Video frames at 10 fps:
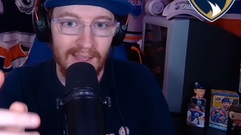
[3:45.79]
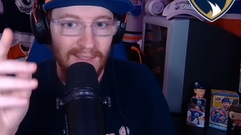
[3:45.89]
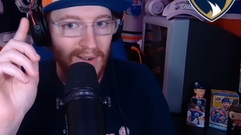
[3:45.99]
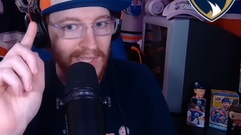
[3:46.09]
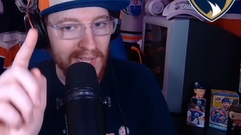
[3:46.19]

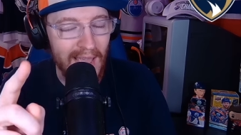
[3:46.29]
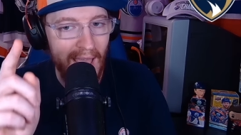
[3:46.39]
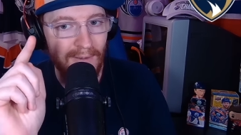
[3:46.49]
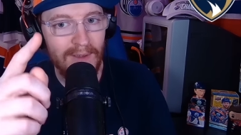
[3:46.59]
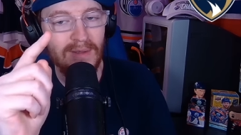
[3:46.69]
There is a
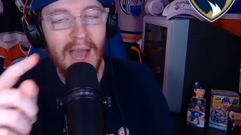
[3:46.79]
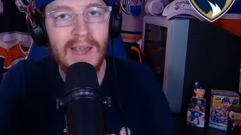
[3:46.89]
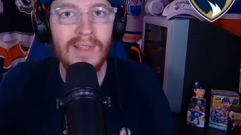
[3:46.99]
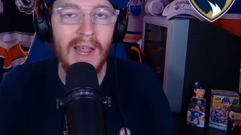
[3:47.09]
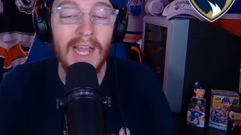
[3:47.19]
heavy
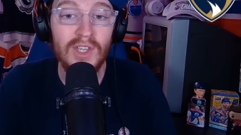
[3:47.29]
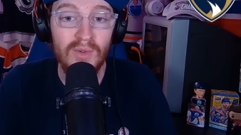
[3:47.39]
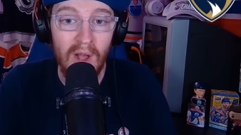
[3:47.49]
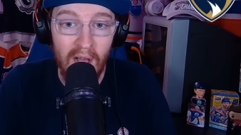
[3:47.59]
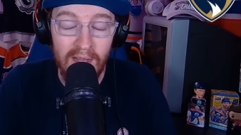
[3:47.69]
line that I
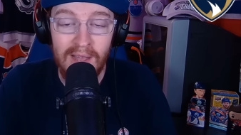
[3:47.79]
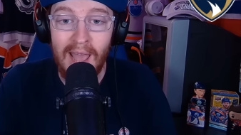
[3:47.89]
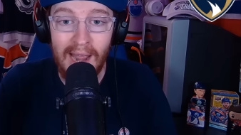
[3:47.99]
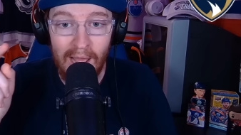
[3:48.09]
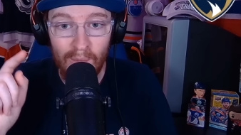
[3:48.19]
draw,
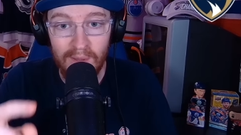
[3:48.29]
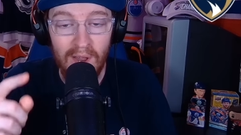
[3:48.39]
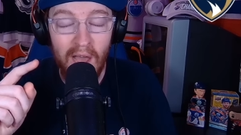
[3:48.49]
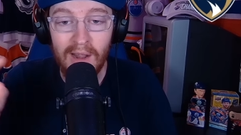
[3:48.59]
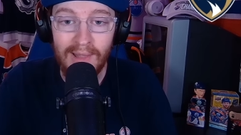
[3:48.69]
and I will
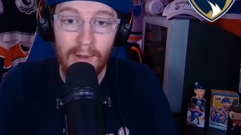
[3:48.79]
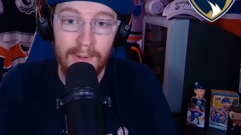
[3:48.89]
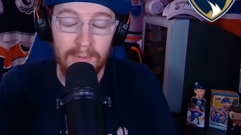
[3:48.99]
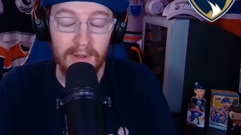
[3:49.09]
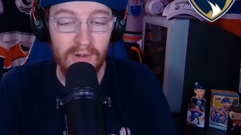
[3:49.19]
not allow
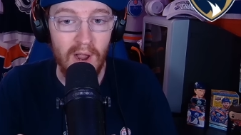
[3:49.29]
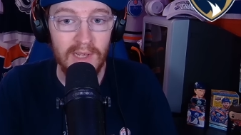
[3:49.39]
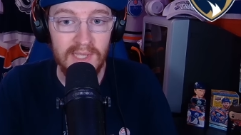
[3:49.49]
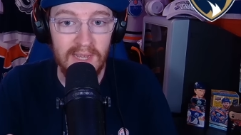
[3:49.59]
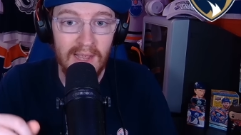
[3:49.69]
people to
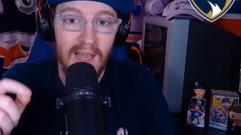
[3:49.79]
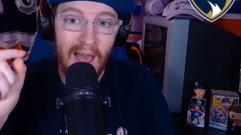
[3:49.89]
cross it.